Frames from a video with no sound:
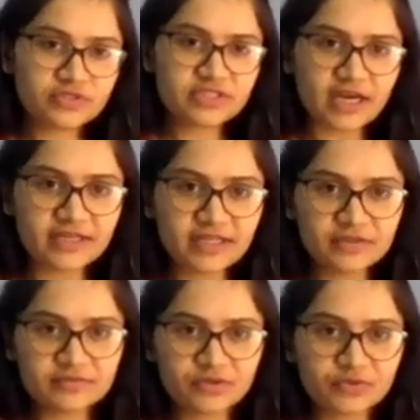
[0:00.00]
or
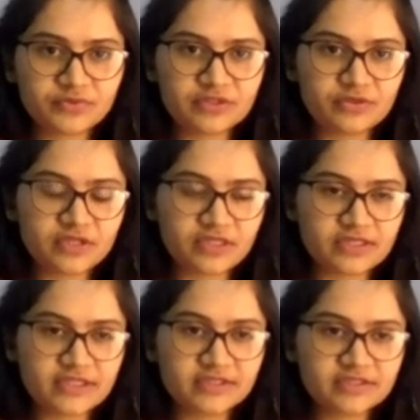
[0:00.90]
before starting
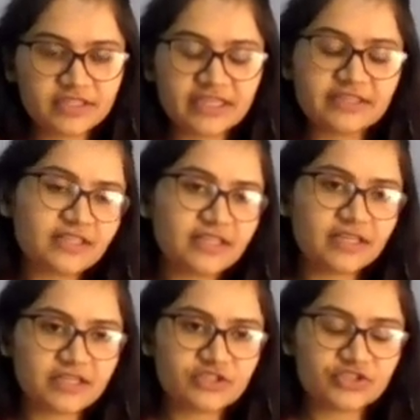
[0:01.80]
over to learn it
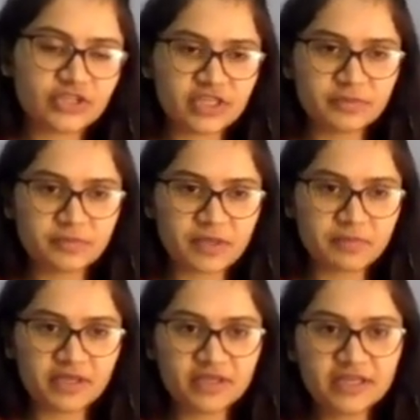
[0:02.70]
in the learning
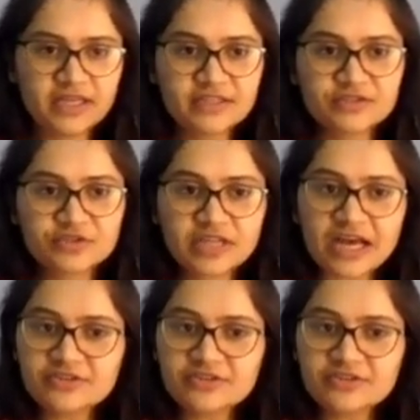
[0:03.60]
journey, maybe.